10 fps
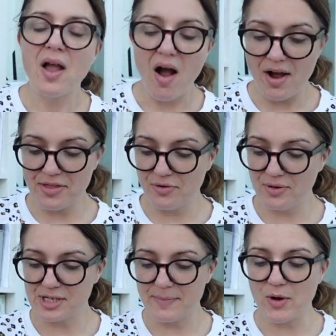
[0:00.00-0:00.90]
I thought it
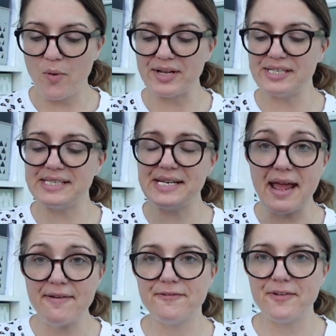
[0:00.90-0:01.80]
was going to be quite
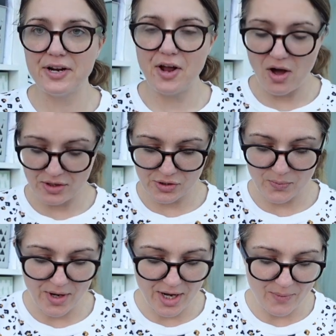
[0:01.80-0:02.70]
stiff and hard to
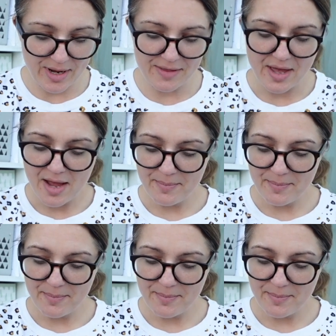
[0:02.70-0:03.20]
work with,